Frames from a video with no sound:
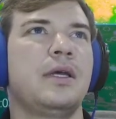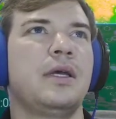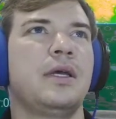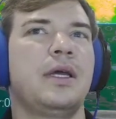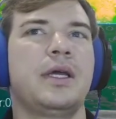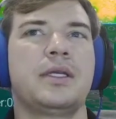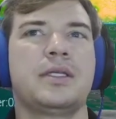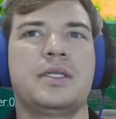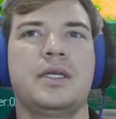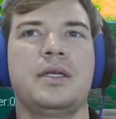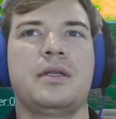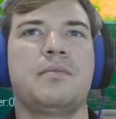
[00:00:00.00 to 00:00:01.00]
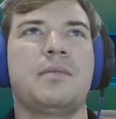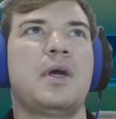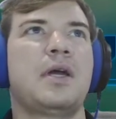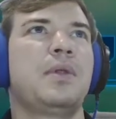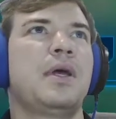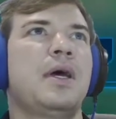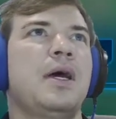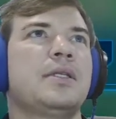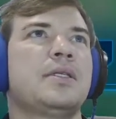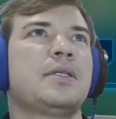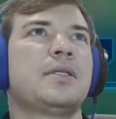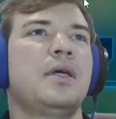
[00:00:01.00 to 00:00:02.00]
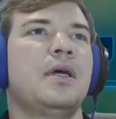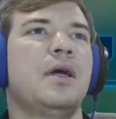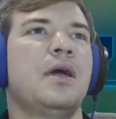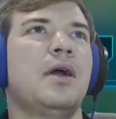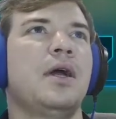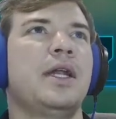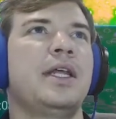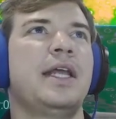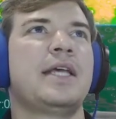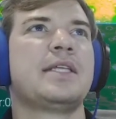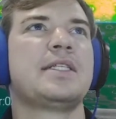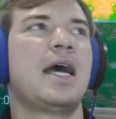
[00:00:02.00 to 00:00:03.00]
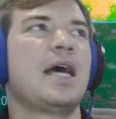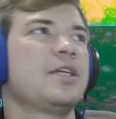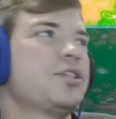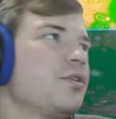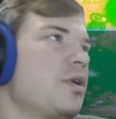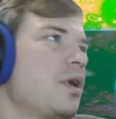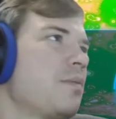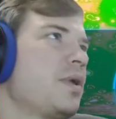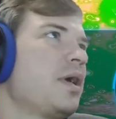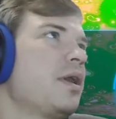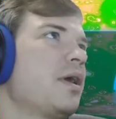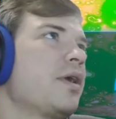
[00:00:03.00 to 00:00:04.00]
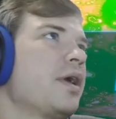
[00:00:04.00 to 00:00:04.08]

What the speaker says: Exit my plots. All right, it has not shown up yet. Okay,